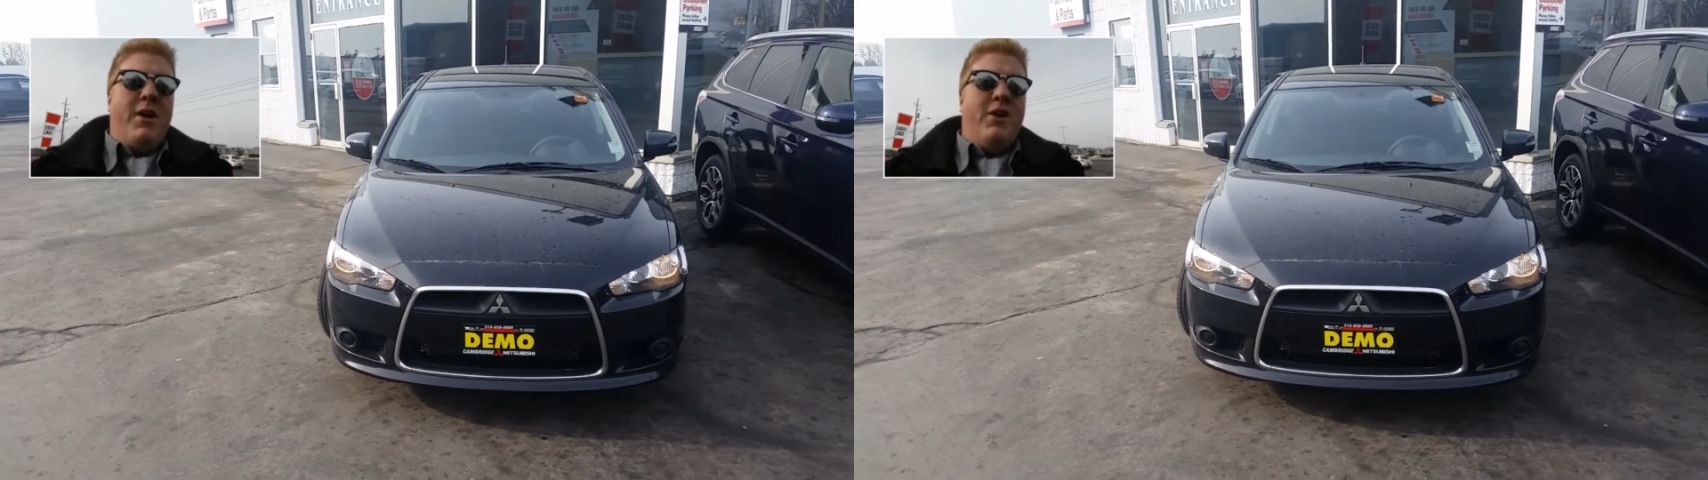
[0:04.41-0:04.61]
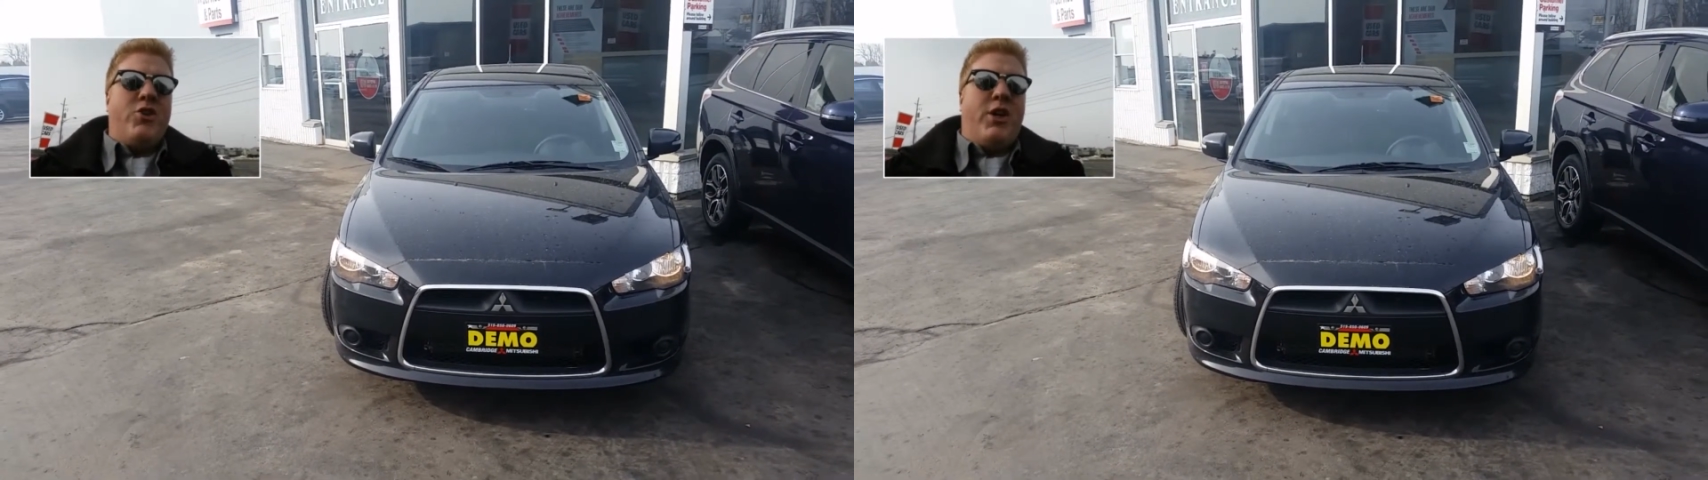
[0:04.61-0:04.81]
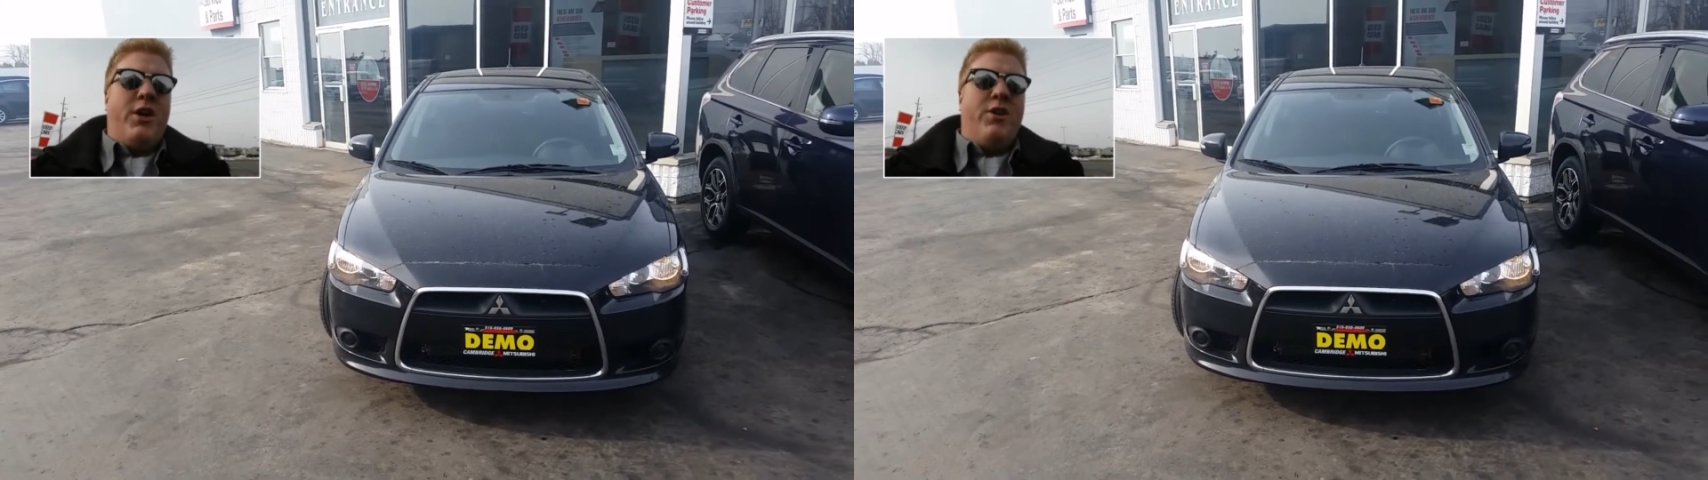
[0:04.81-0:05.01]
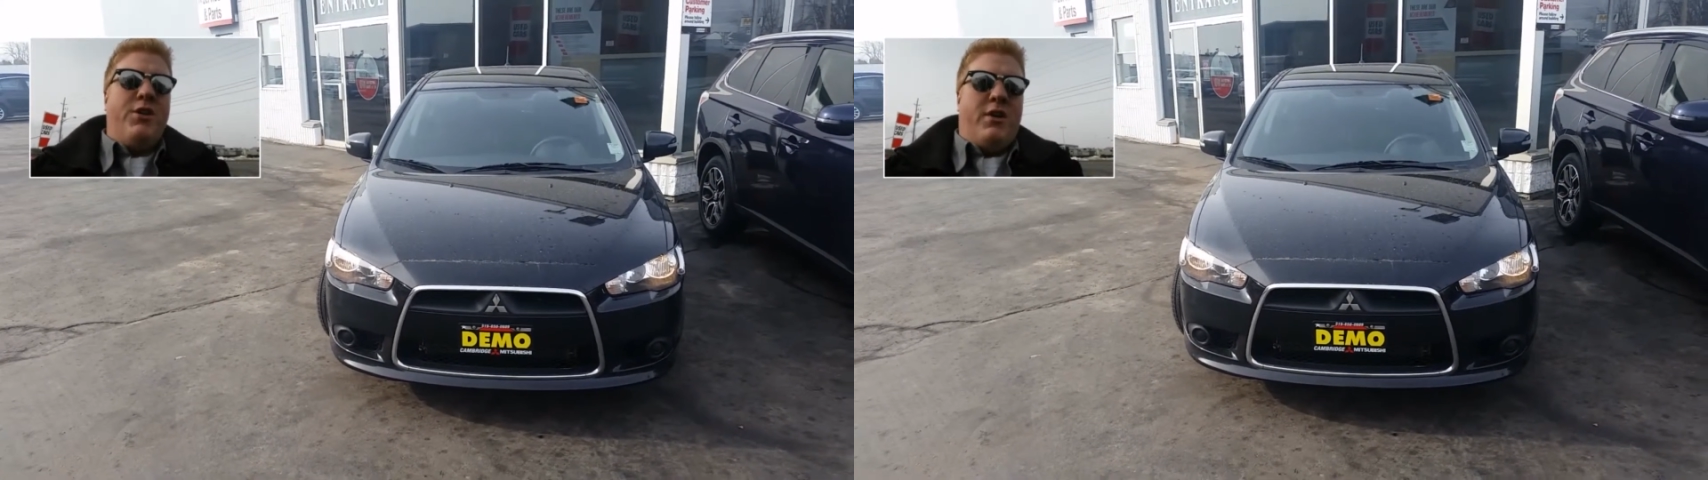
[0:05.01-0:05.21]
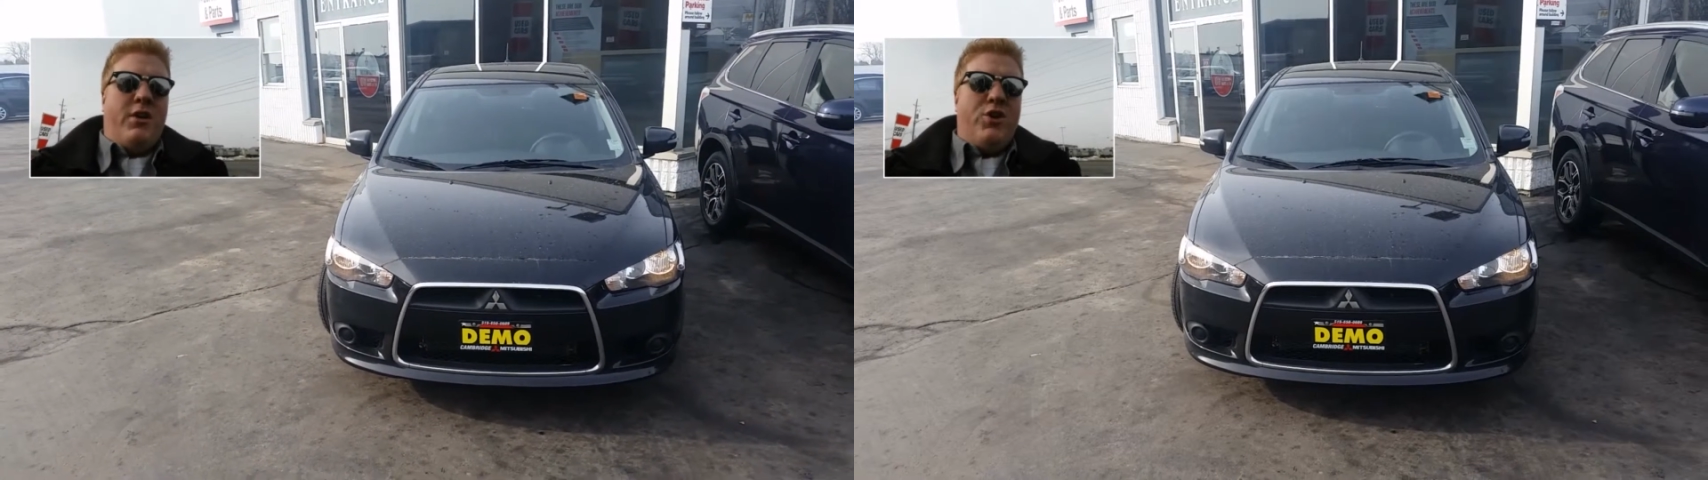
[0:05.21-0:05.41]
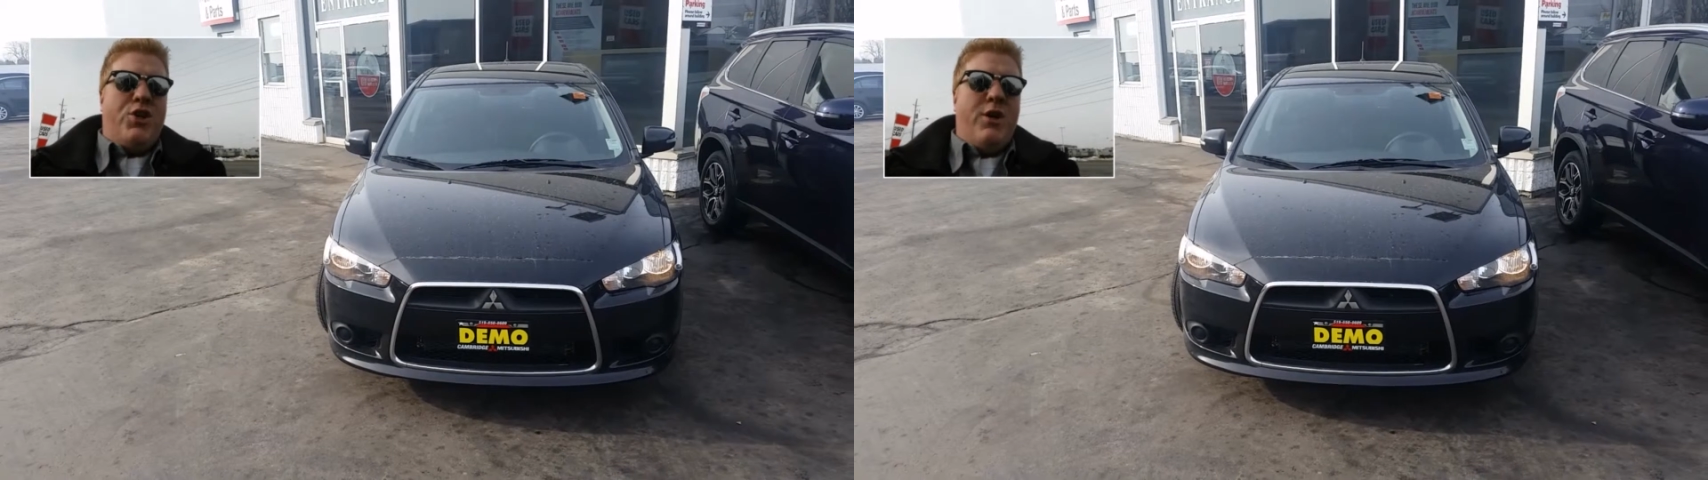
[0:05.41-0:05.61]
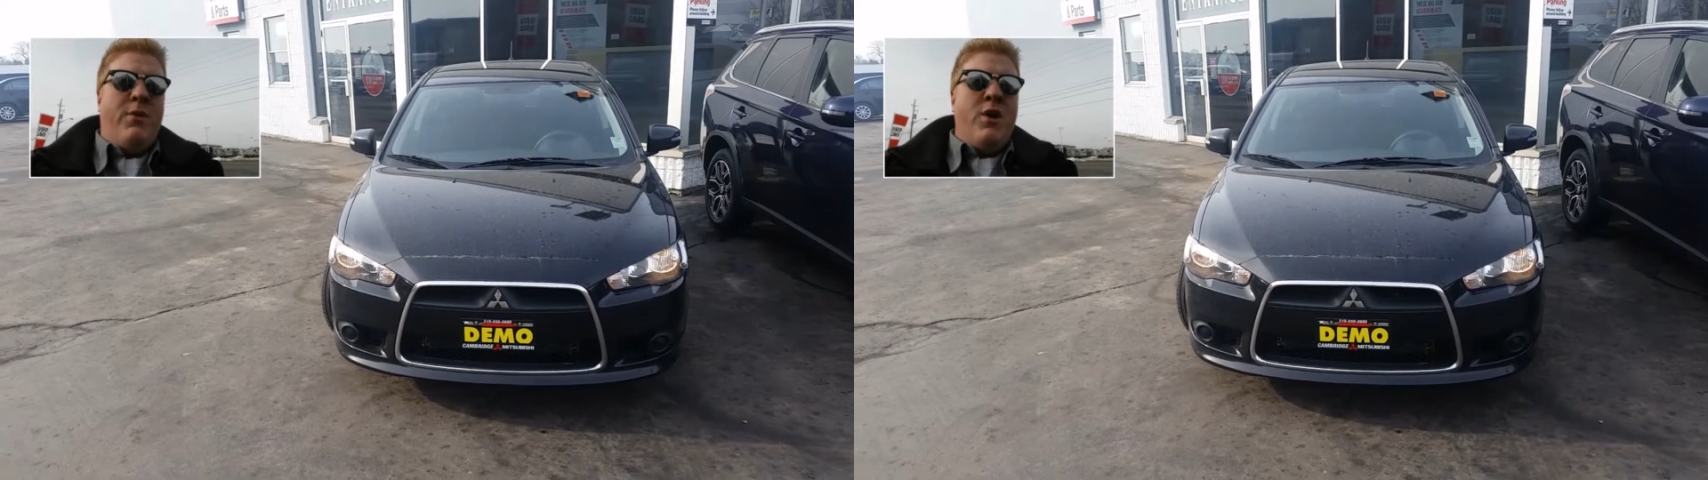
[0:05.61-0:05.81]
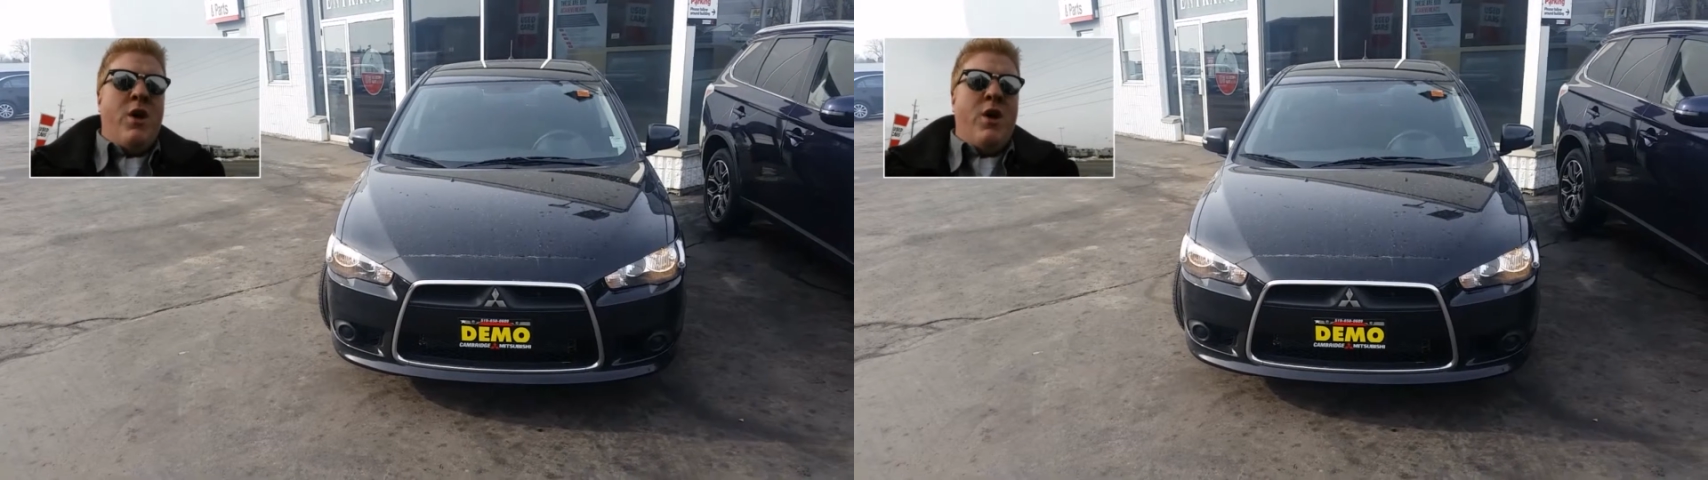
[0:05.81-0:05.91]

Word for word: manager here at the dealership.